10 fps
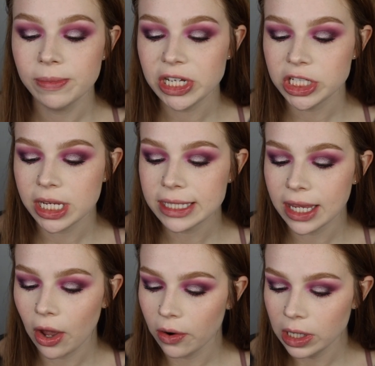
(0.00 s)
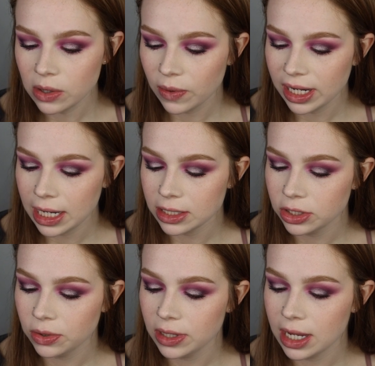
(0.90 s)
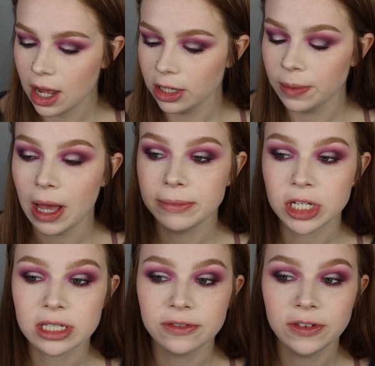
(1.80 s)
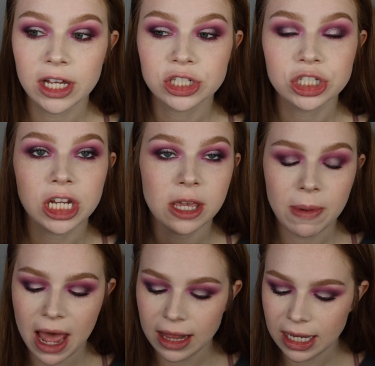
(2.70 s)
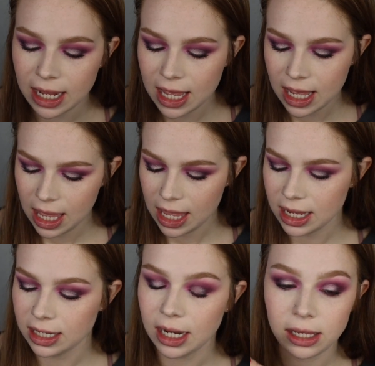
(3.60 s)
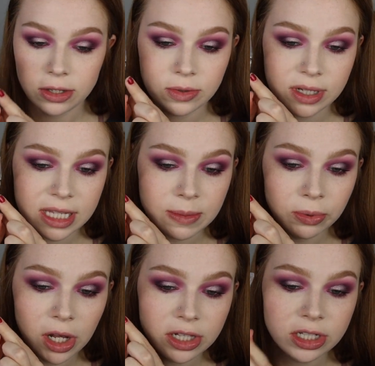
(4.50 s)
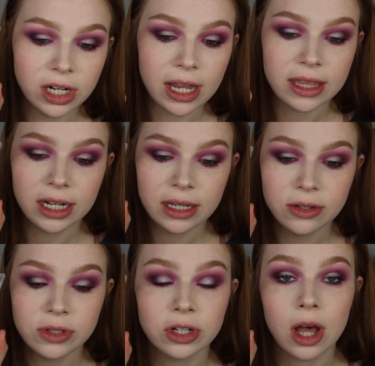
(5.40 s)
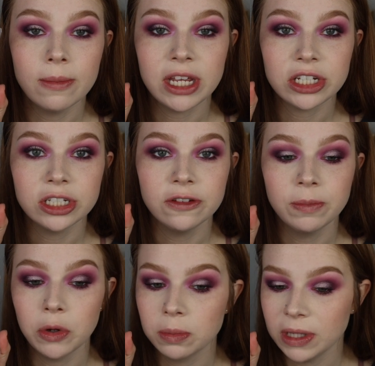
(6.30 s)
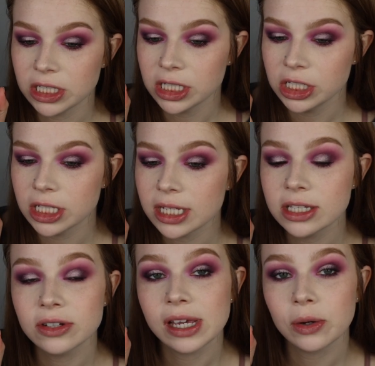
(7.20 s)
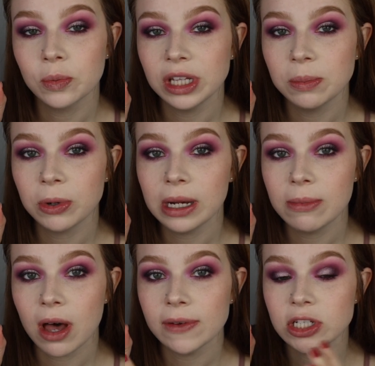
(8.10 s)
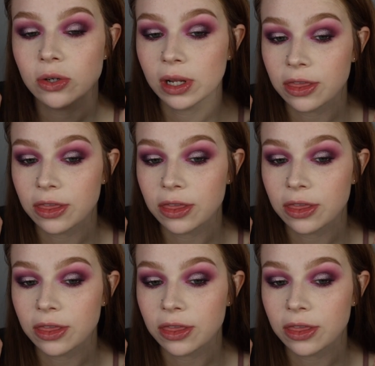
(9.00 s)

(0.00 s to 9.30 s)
my cheeks, I already went into the ColourPop Just a Flush cheek palette and I used this bronzer and then I used a combination of both blushes just because they're like a really pretty mauve tone.